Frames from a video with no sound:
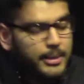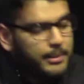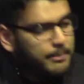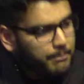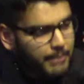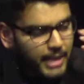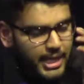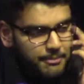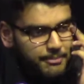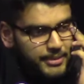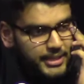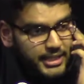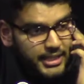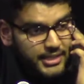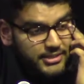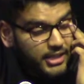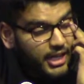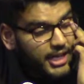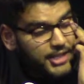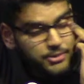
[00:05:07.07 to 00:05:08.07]
Maybe
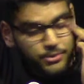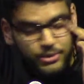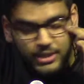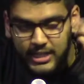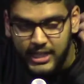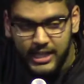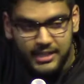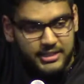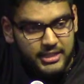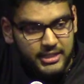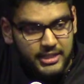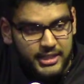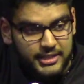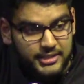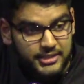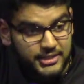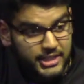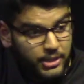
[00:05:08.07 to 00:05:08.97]
his eyes couldn't handle it,